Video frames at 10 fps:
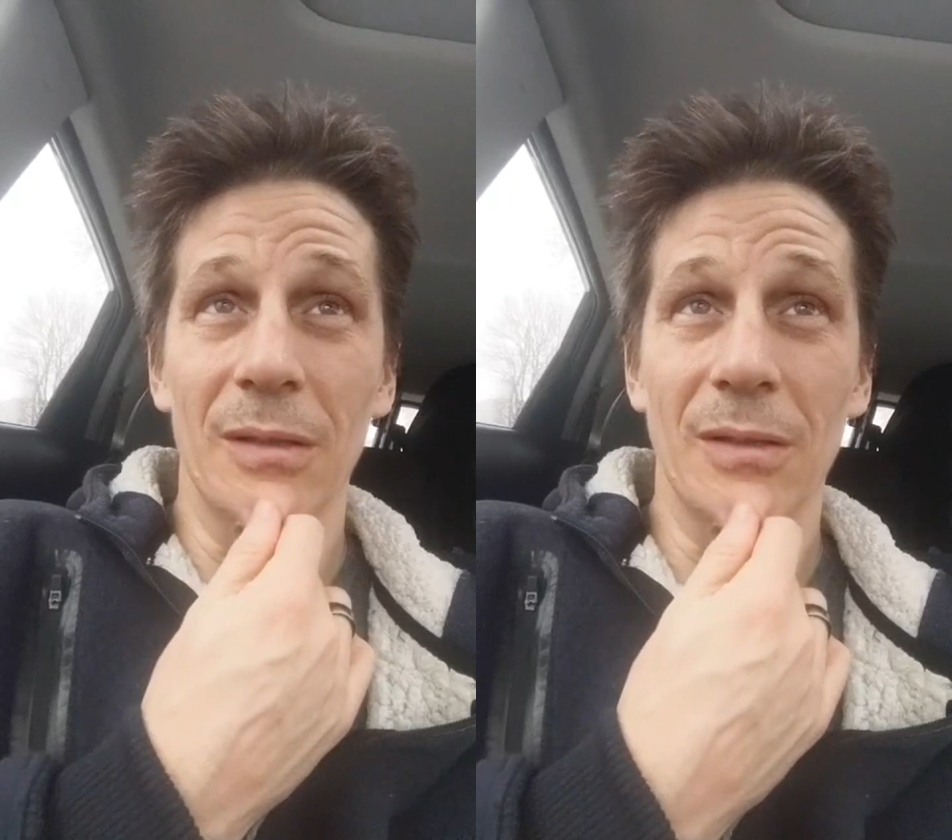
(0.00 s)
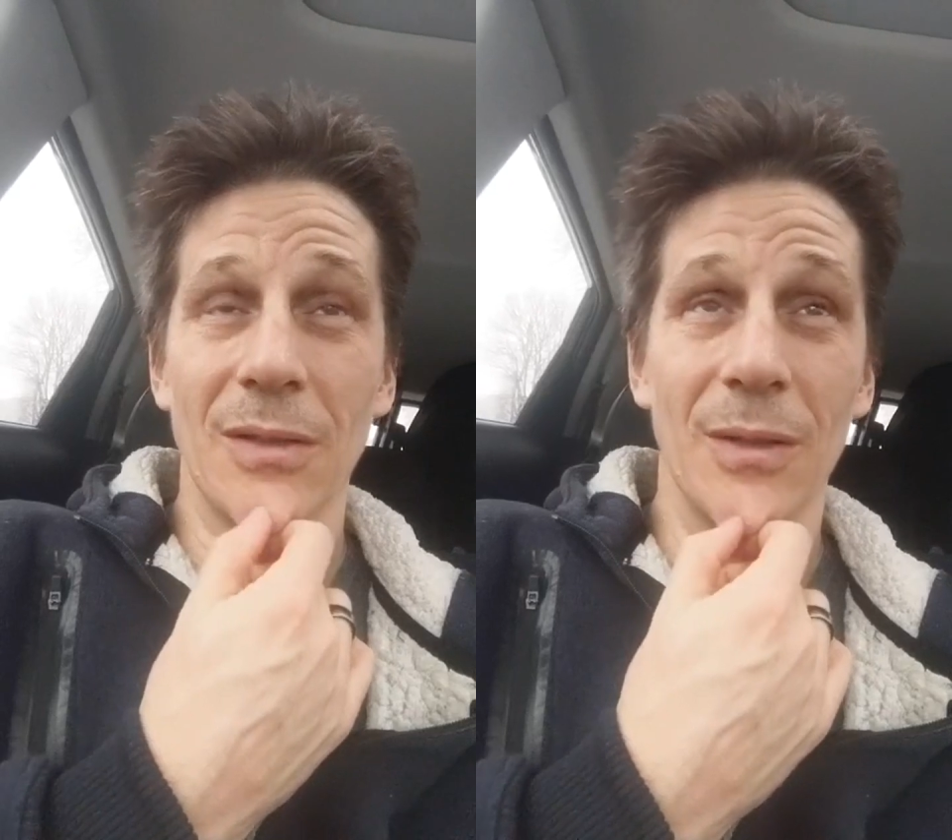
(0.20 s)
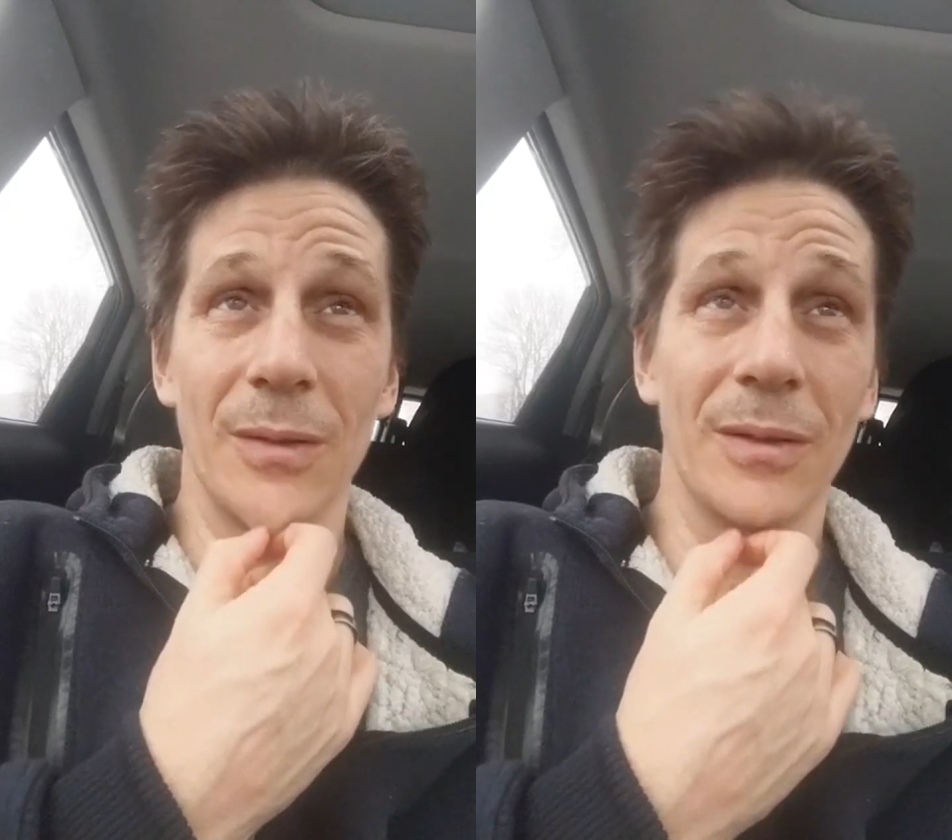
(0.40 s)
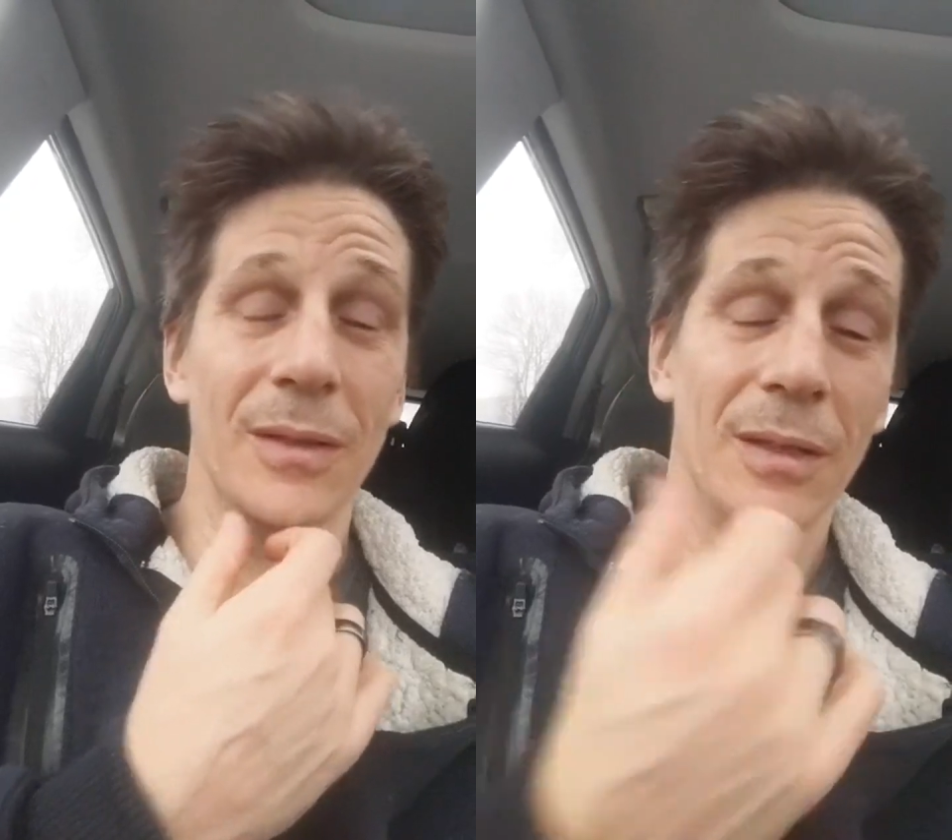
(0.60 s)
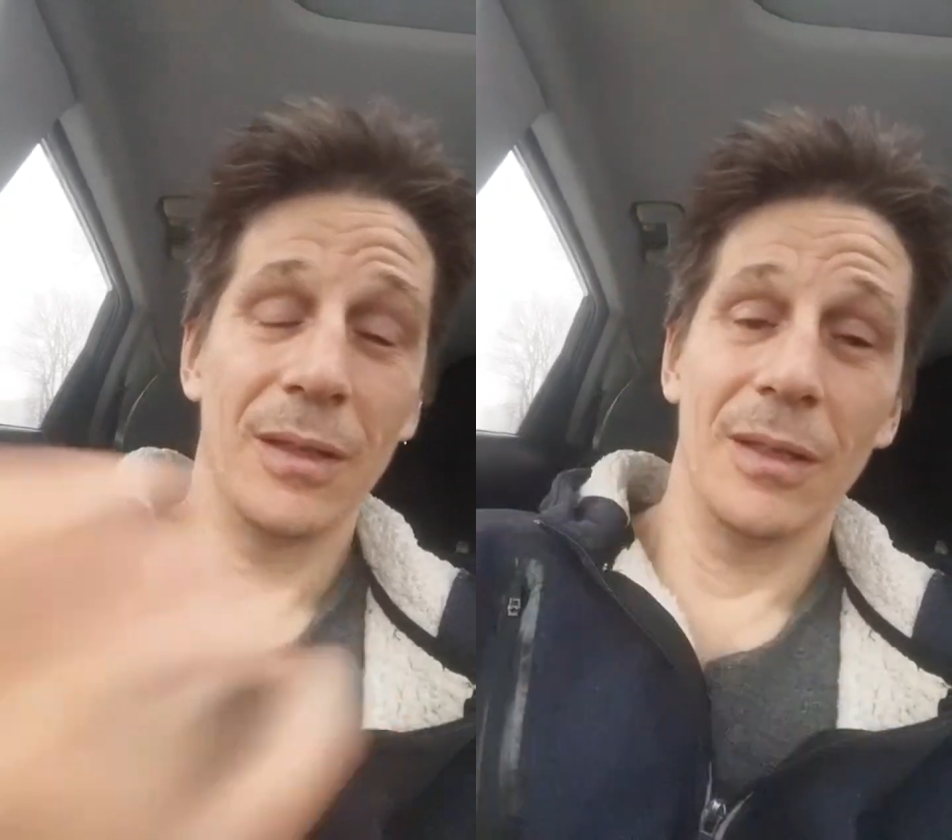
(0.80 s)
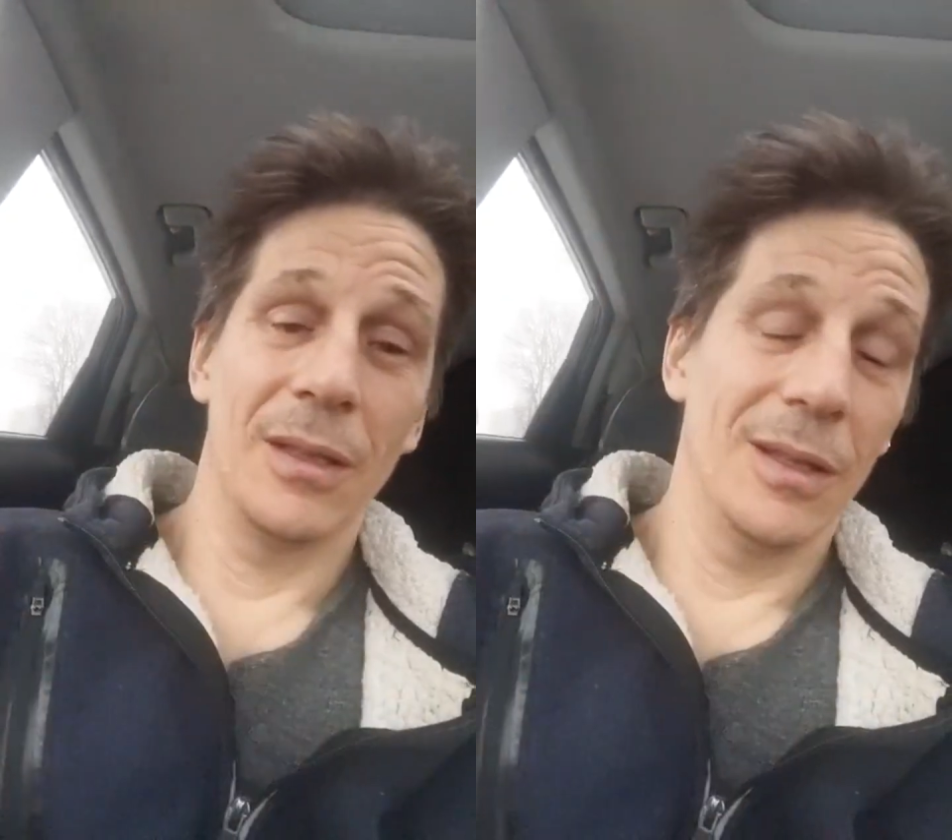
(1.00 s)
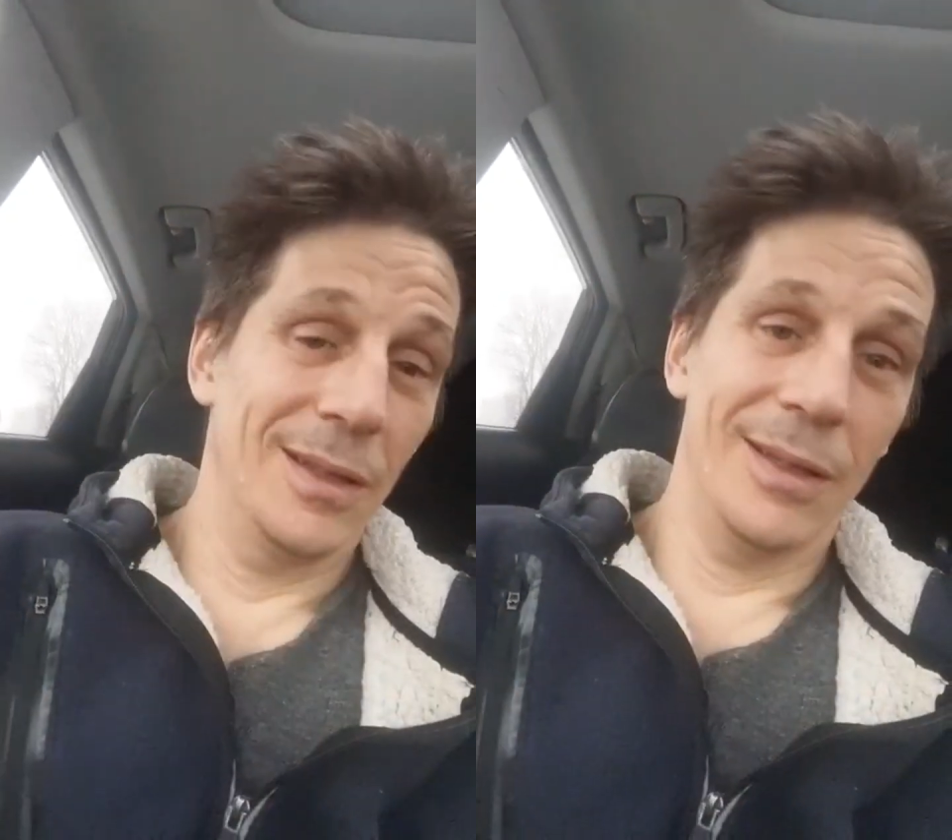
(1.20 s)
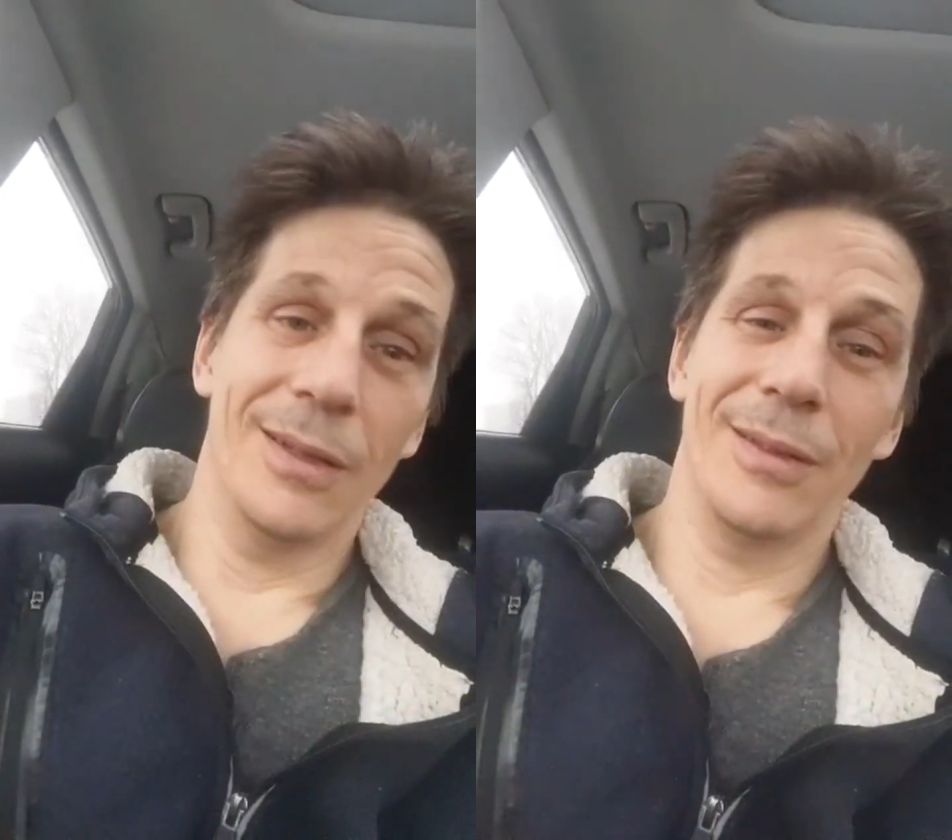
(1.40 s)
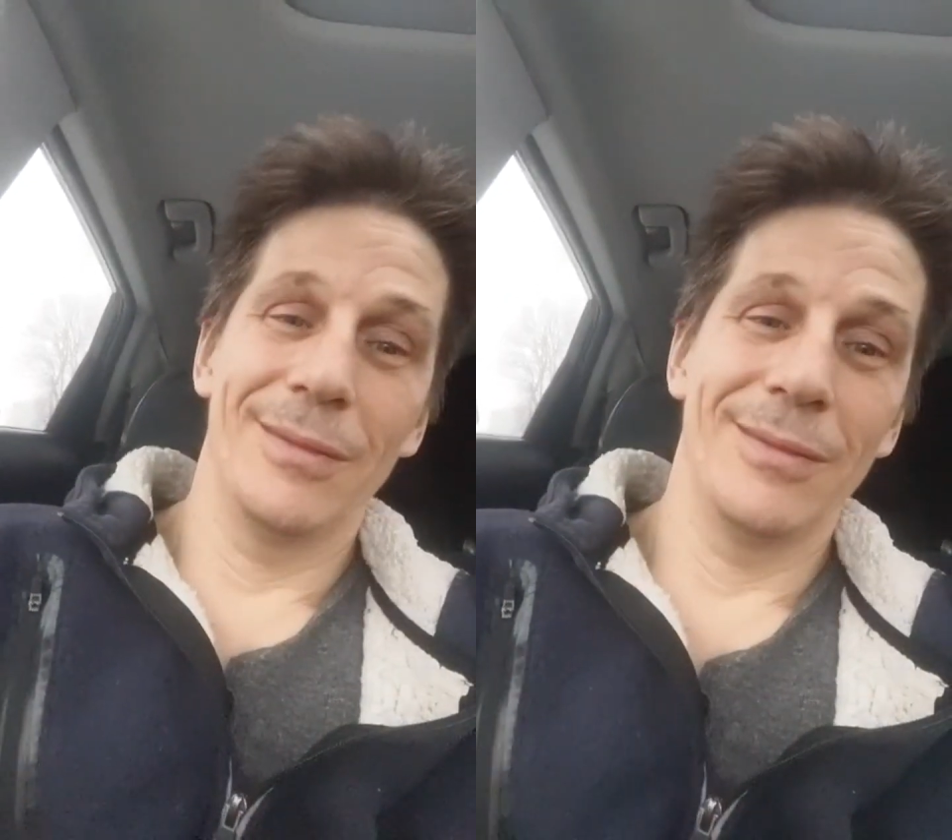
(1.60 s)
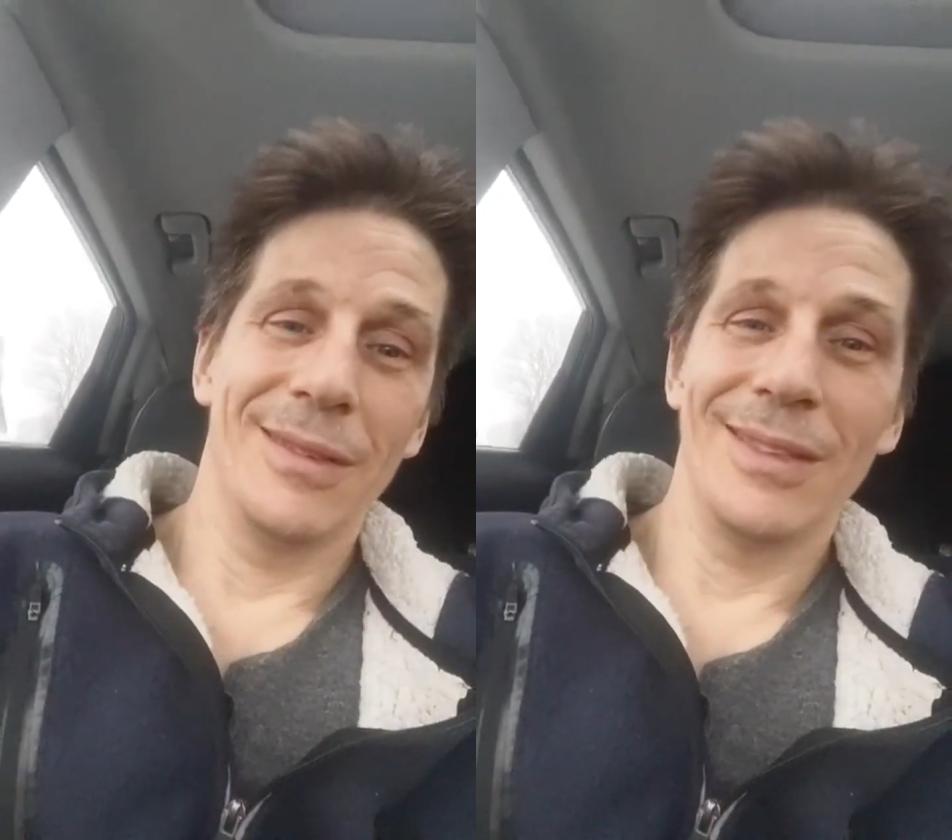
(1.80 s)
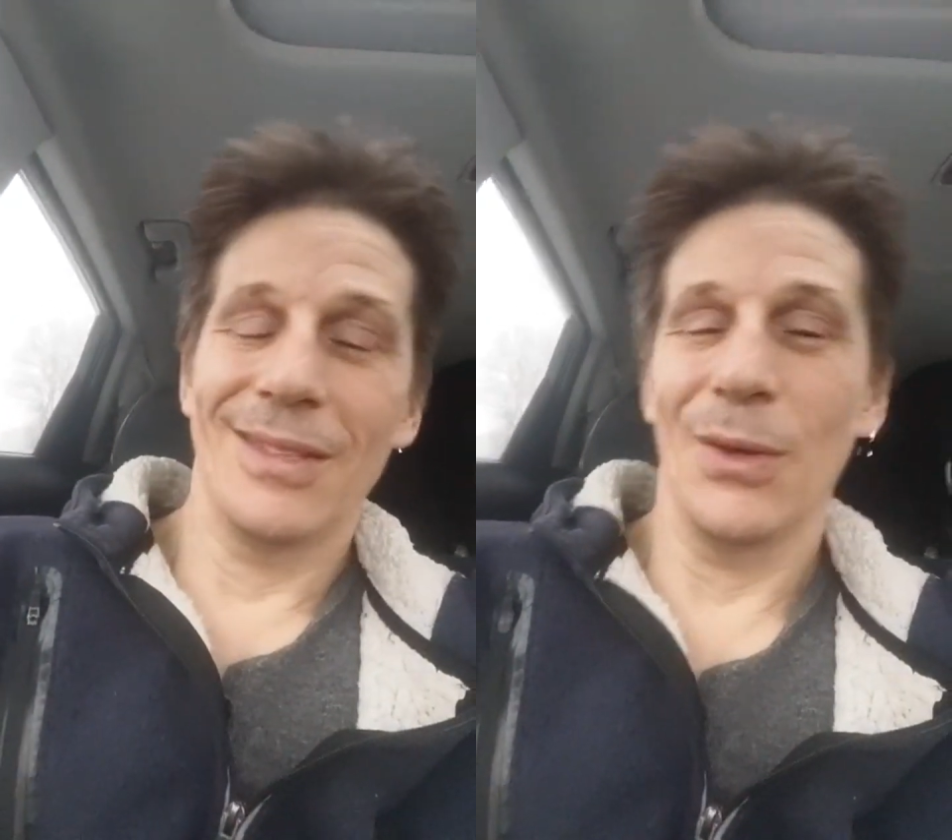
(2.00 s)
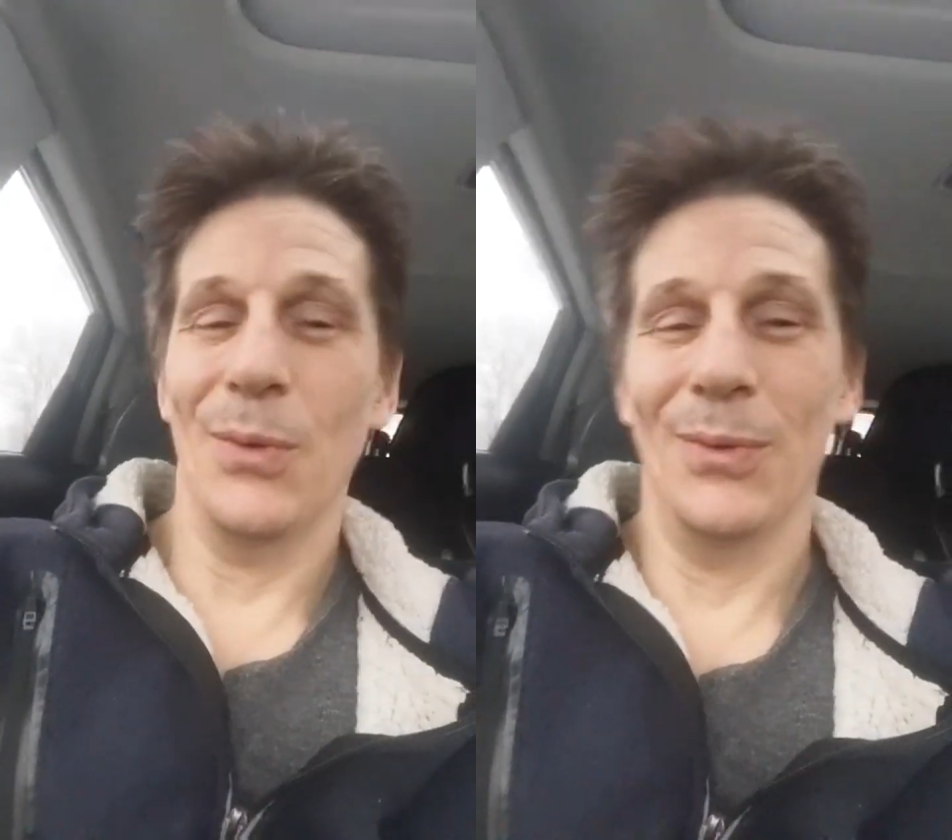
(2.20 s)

So, you know, so